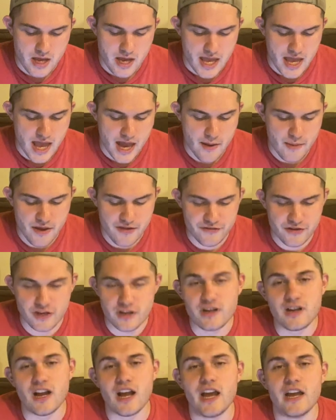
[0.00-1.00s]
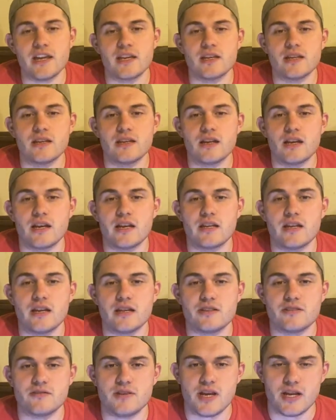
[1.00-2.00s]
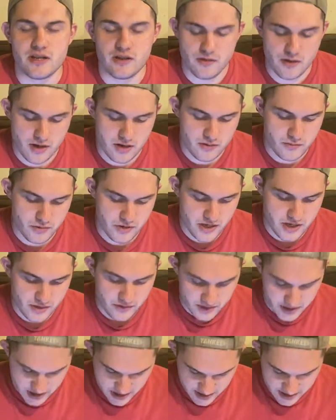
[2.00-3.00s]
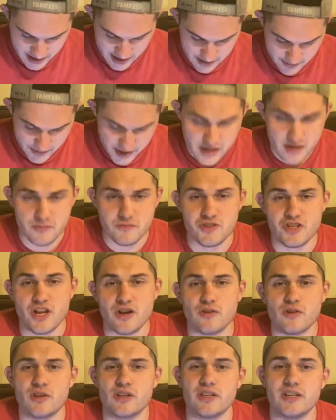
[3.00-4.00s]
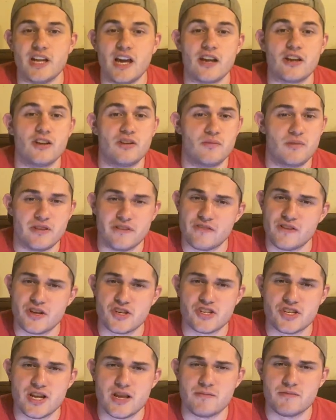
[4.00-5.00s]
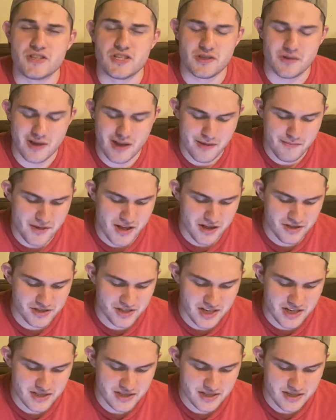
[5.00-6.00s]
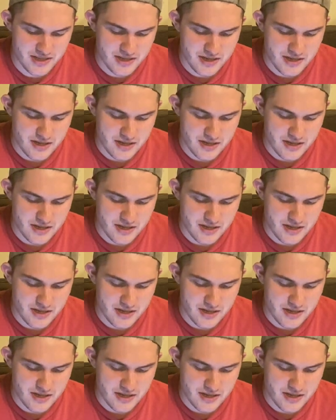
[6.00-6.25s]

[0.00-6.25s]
However, I do not know how to pronounce his name, and I'm generally not good with French names, so I apologize.